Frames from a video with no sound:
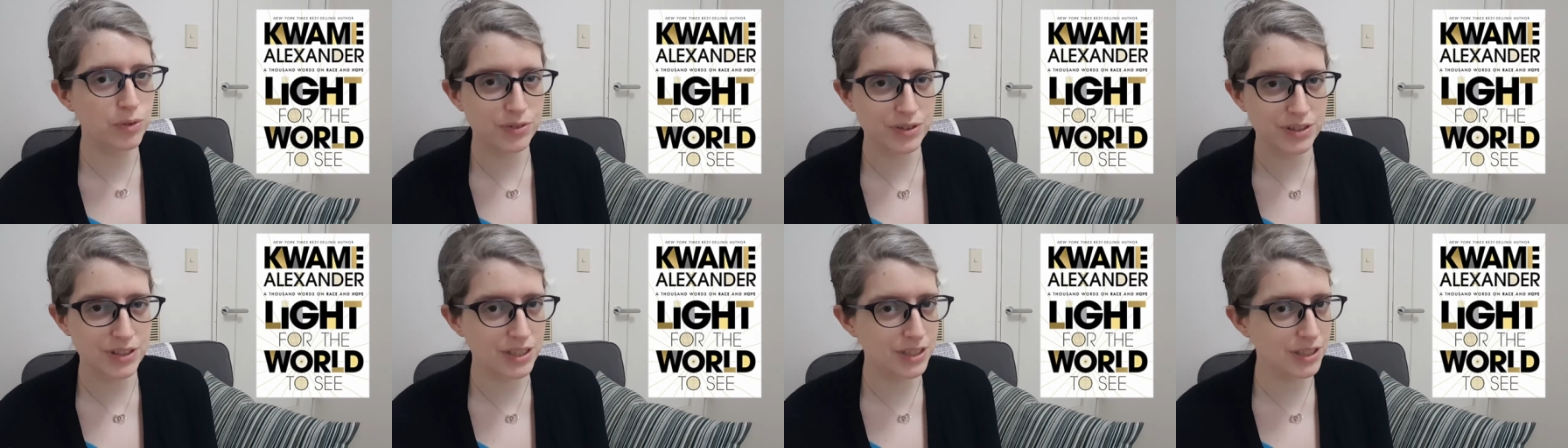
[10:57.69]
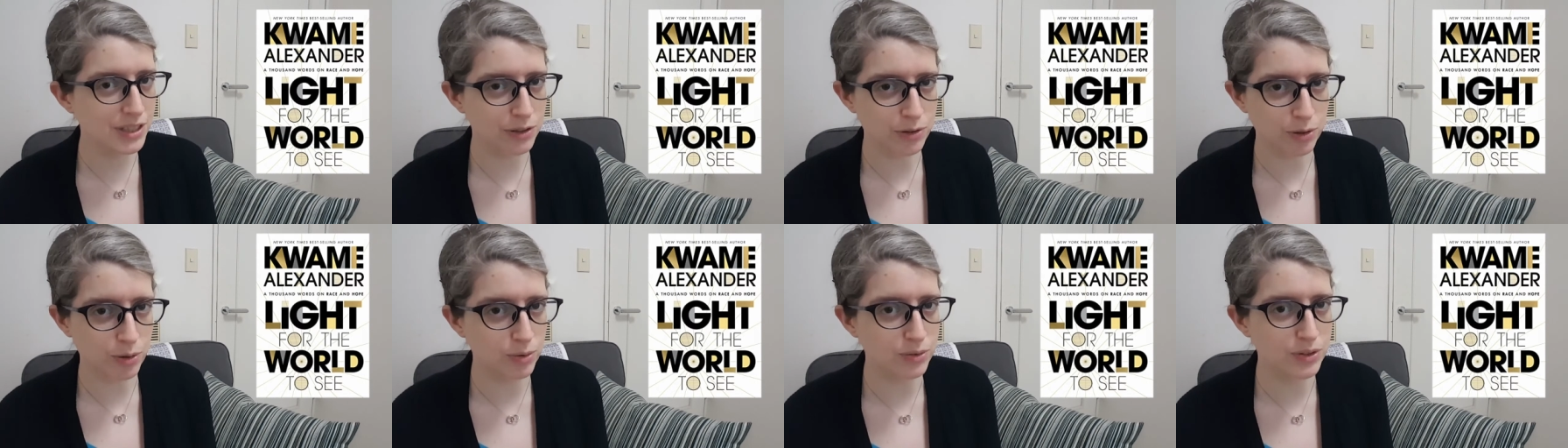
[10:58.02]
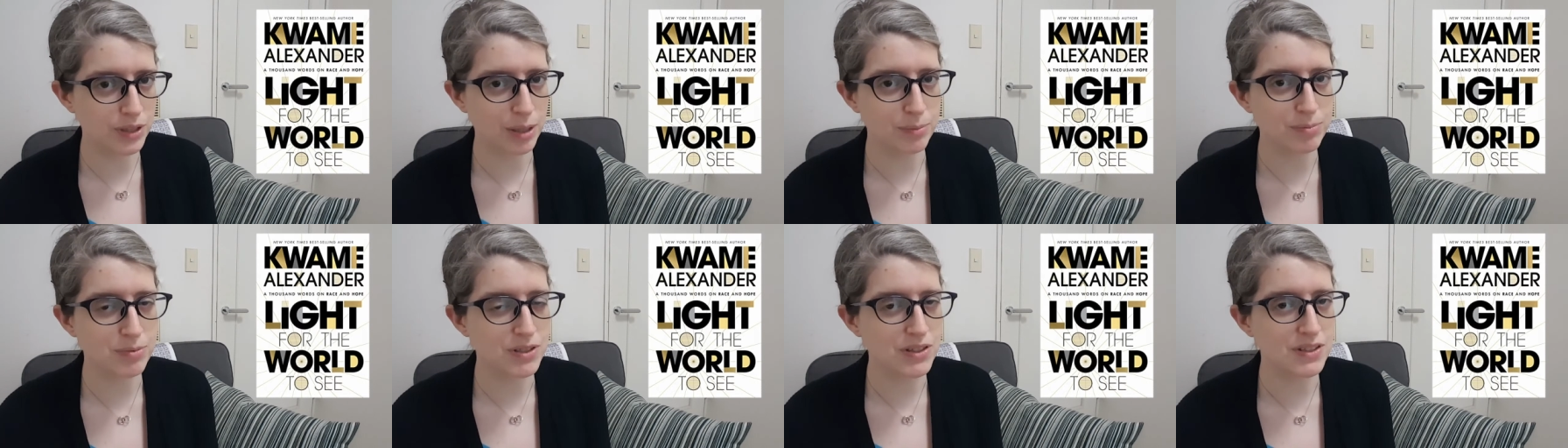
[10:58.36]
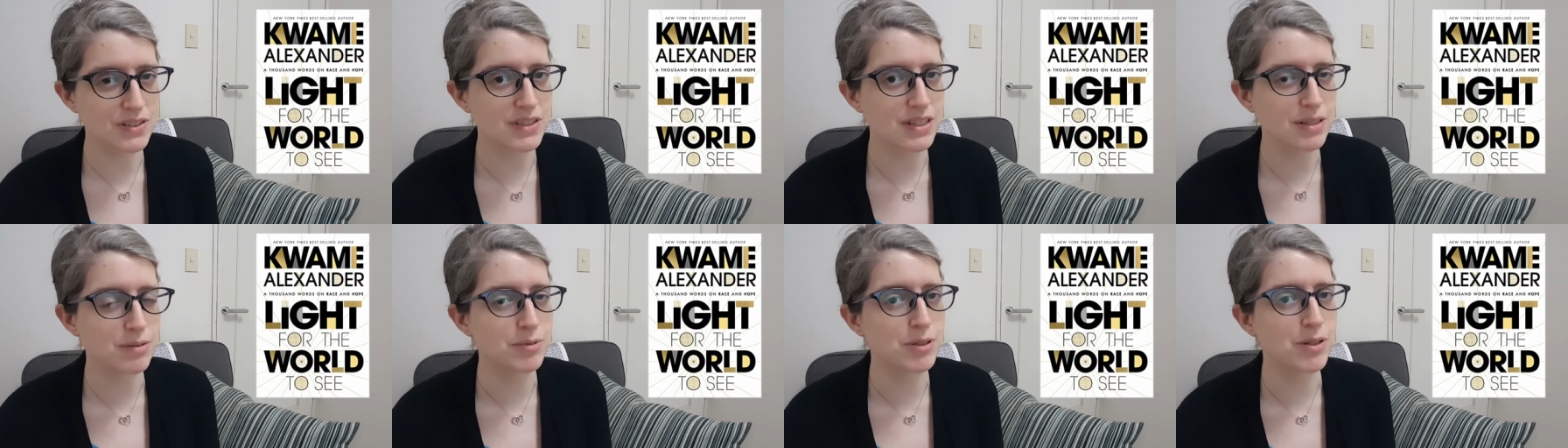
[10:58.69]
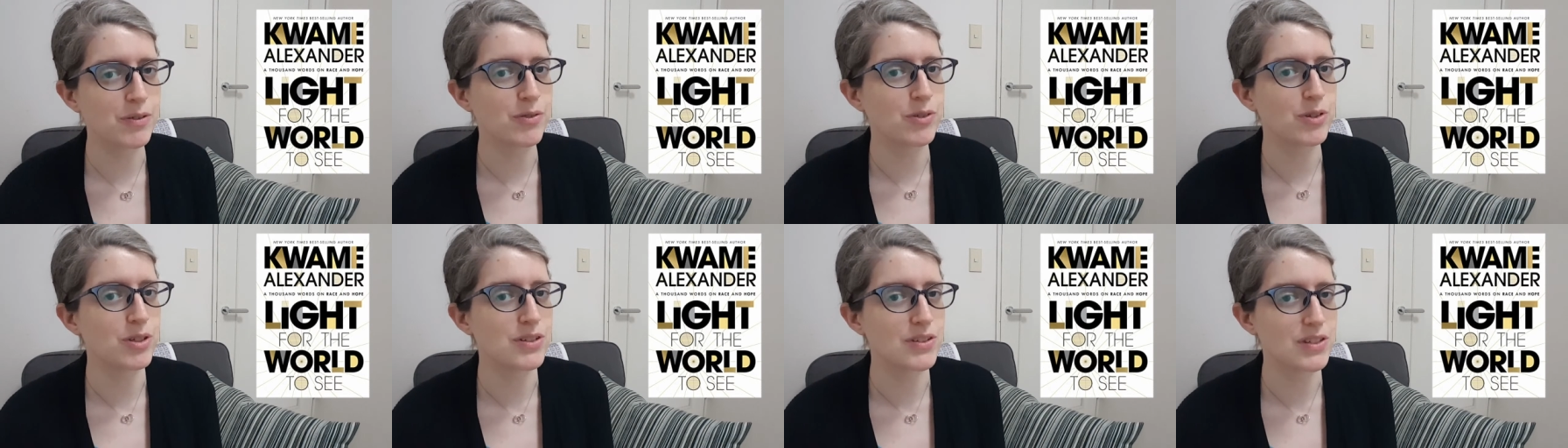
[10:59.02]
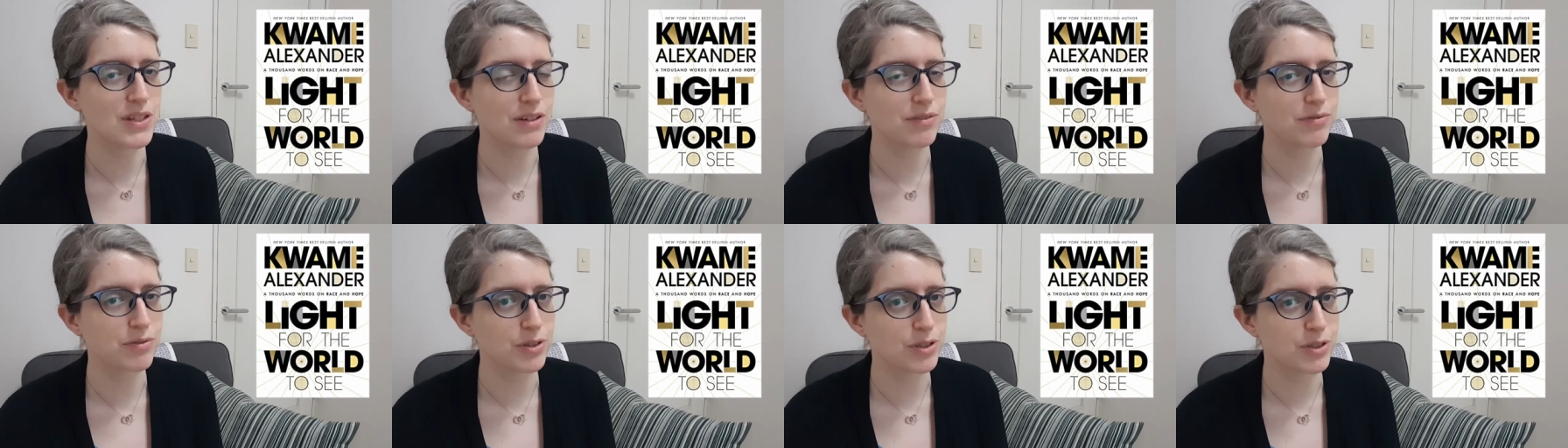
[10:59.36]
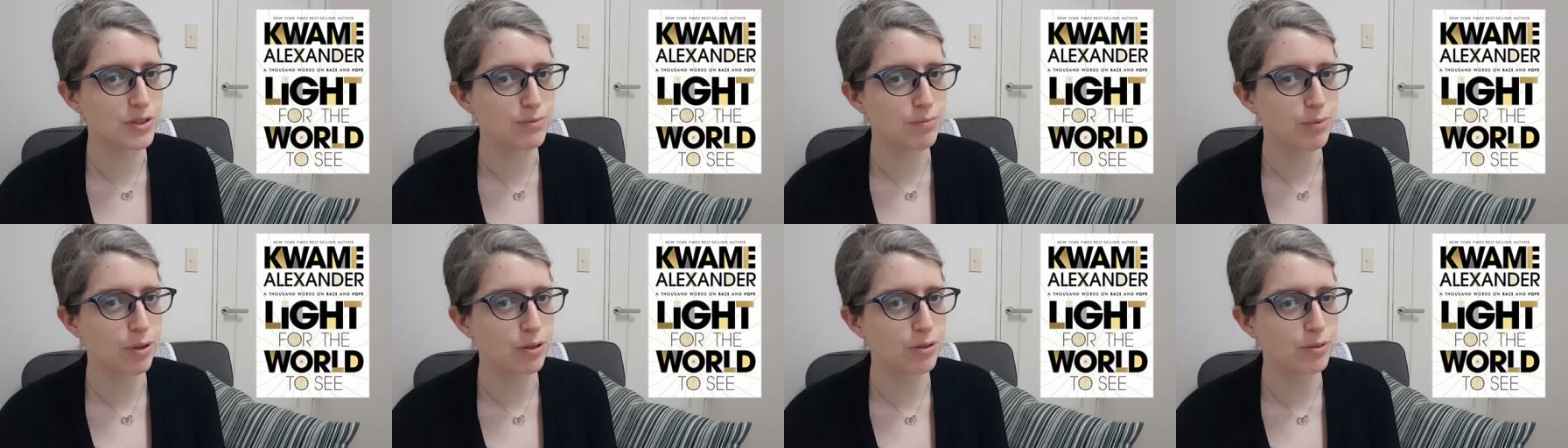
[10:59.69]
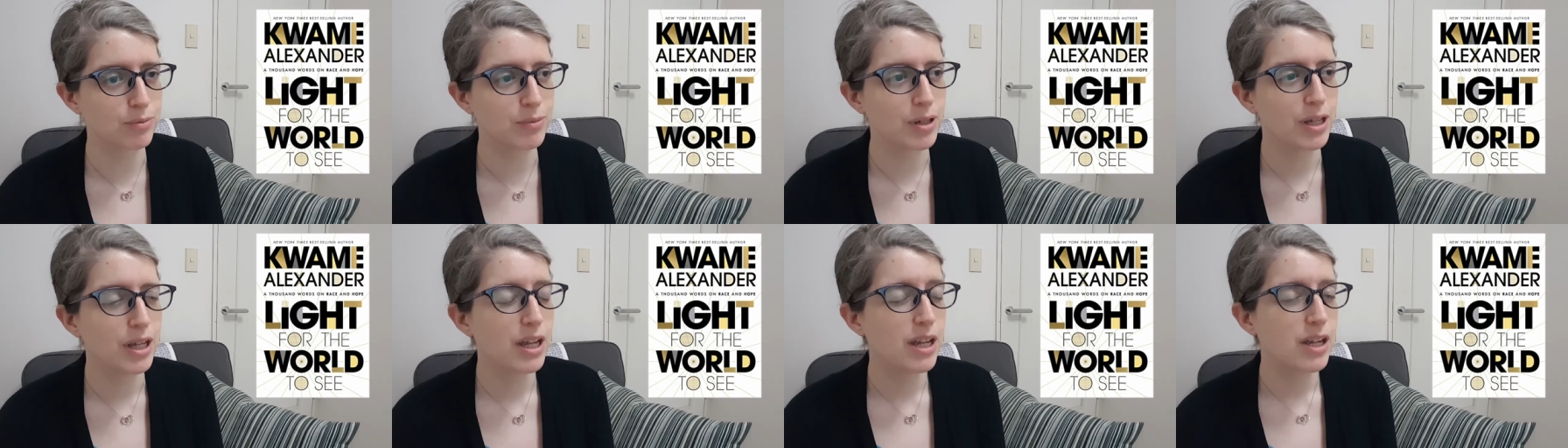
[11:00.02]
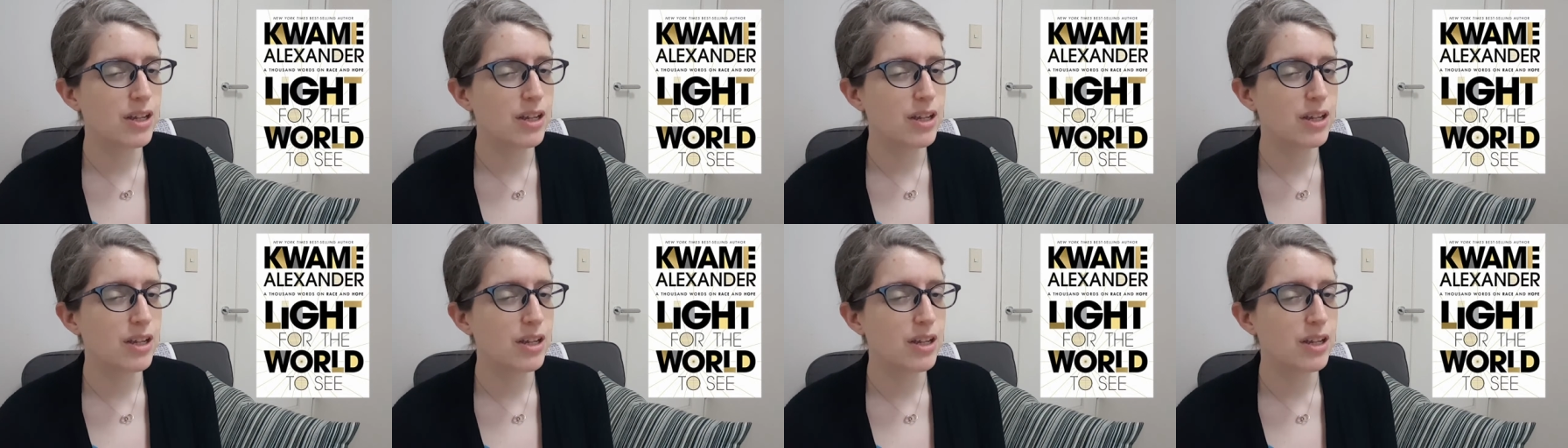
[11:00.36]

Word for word: didn't hold up to the same level as that first poem.